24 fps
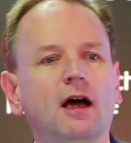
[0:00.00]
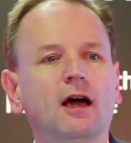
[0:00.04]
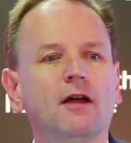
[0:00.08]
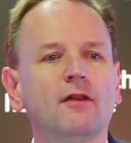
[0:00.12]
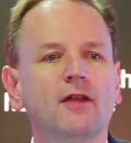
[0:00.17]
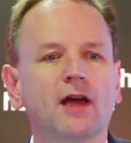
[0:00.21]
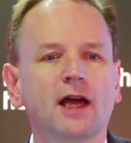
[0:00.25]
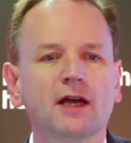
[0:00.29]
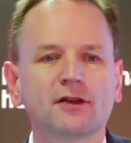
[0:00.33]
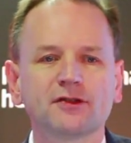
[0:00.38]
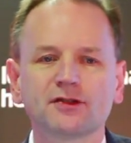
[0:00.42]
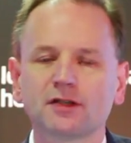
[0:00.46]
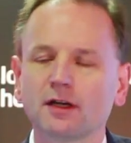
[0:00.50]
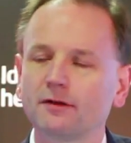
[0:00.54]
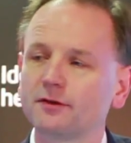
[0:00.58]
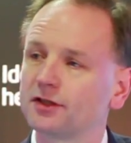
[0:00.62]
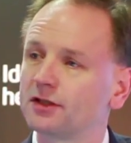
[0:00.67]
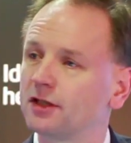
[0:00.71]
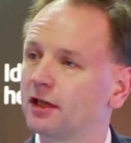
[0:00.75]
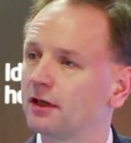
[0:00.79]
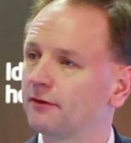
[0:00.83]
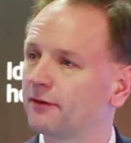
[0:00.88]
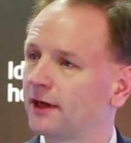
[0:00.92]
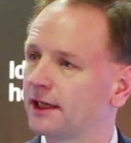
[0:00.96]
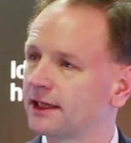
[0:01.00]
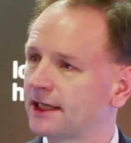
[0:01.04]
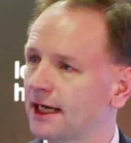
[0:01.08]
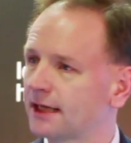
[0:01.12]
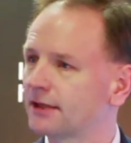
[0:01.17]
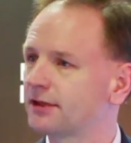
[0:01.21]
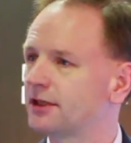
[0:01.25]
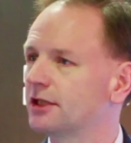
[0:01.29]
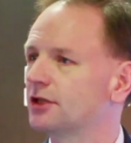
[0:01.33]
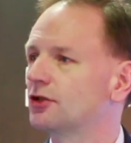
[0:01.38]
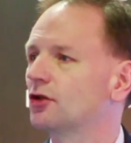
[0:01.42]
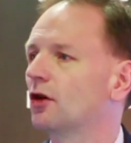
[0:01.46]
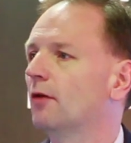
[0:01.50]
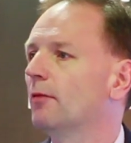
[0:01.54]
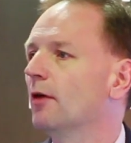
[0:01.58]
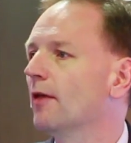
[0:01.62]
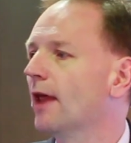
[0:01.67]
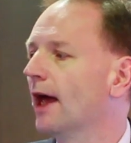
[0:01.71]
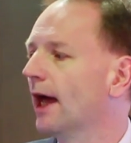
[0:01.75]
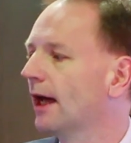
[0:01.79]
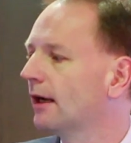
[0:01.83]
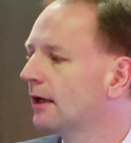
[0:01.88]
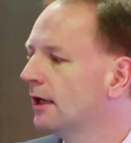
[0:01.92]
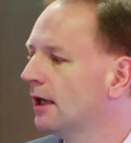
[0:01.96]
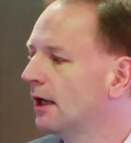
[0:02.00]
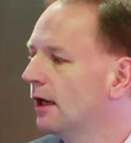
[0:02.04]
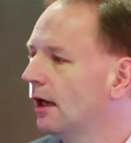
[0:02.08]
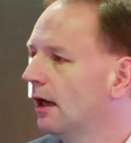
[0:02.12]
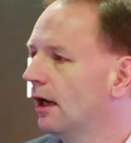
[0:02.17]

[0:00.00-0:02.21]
the health service has done a fantastic job on that,